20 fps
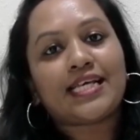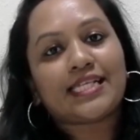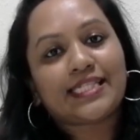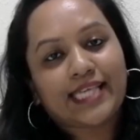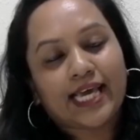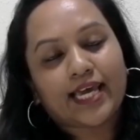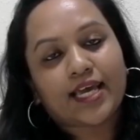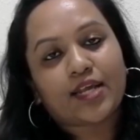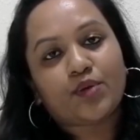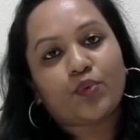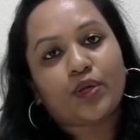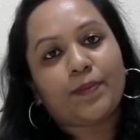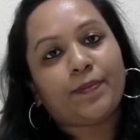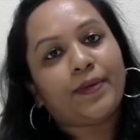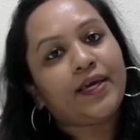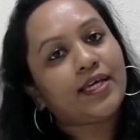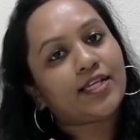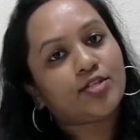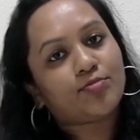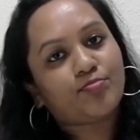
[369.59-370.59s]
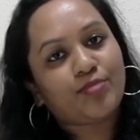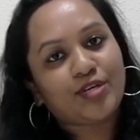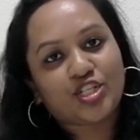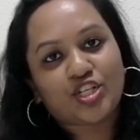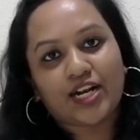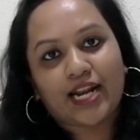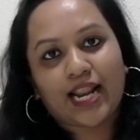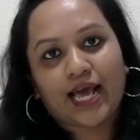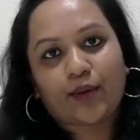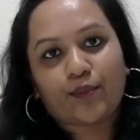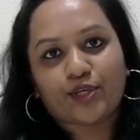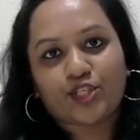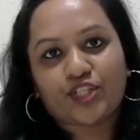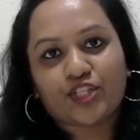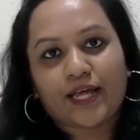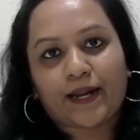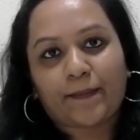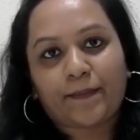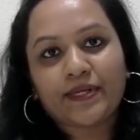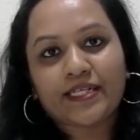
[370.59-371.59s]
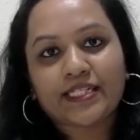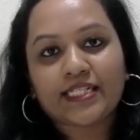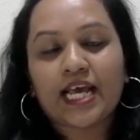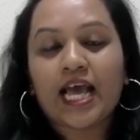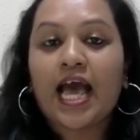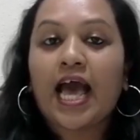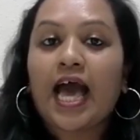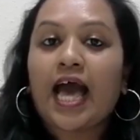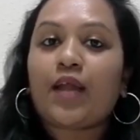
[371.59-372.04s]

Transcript: Second will be speech and language therapist,